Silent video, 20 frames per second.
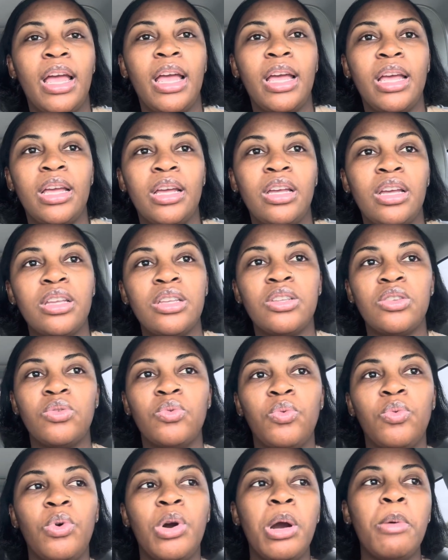because
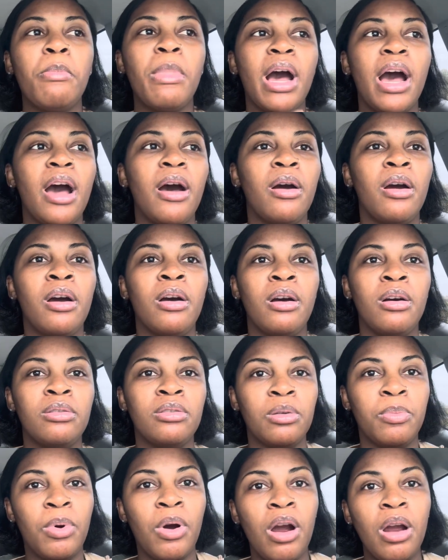where my
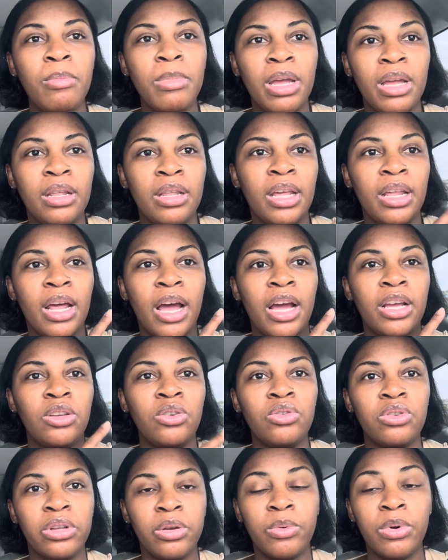department that I
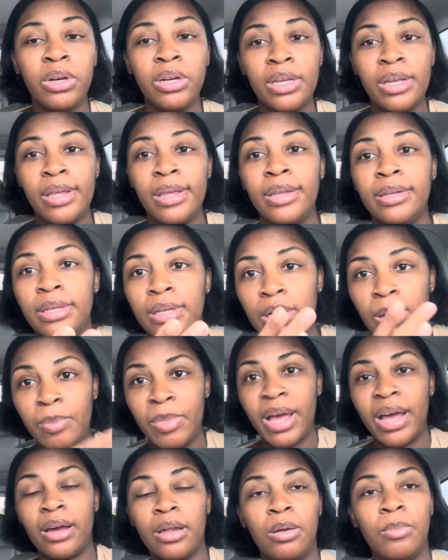usually work in is in the
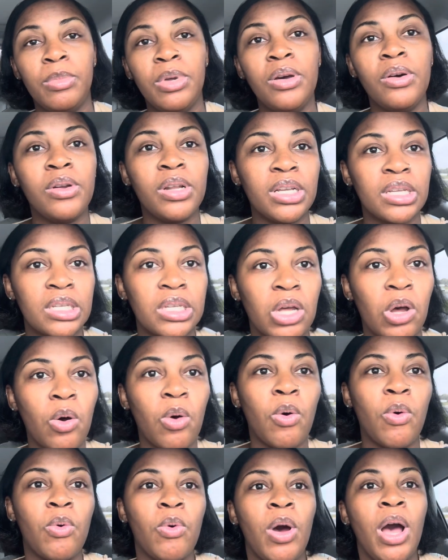back of the building.
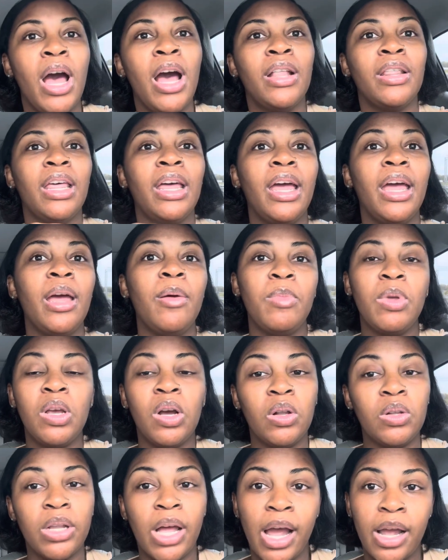So they had me
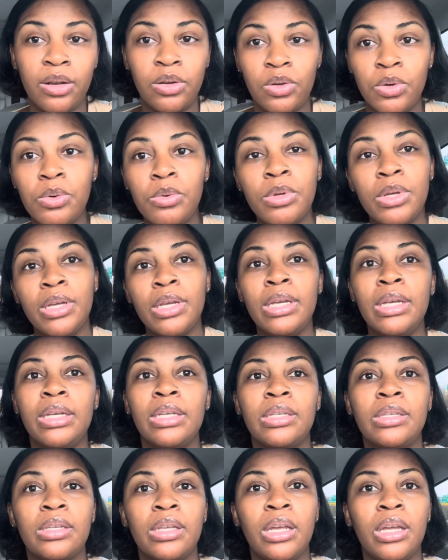on light duty,
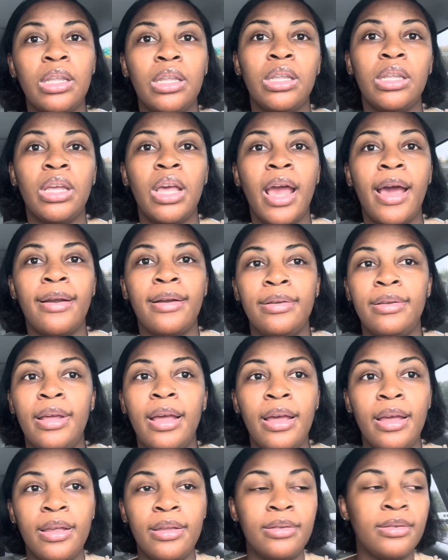sitting at a
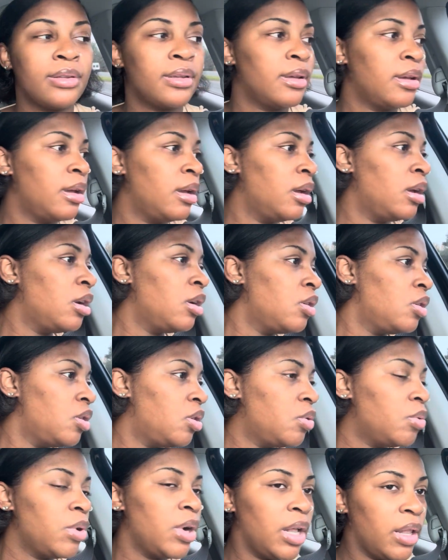desk
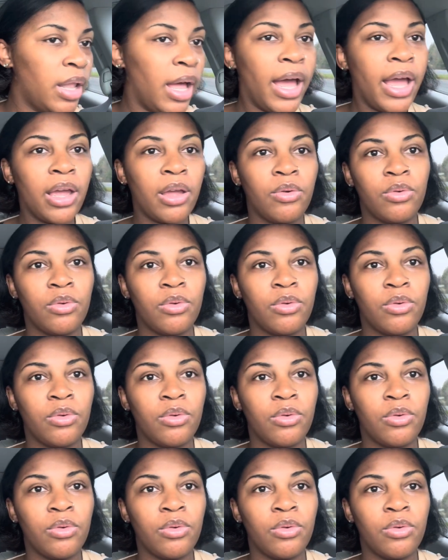doing like